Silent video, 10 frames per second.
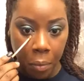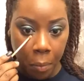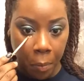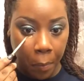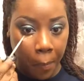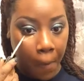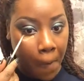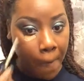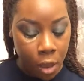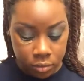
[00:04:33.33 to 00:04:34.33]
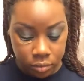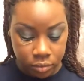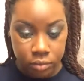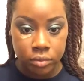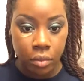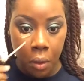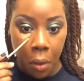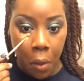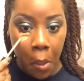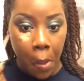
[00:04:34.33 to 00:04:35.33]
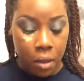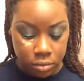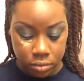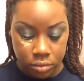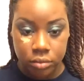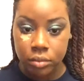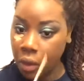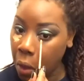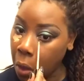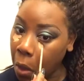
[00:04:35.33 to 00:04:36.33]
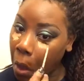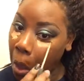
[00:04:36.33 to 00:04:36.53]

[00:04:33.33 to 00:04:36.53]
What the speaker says: finish with this on top of the setting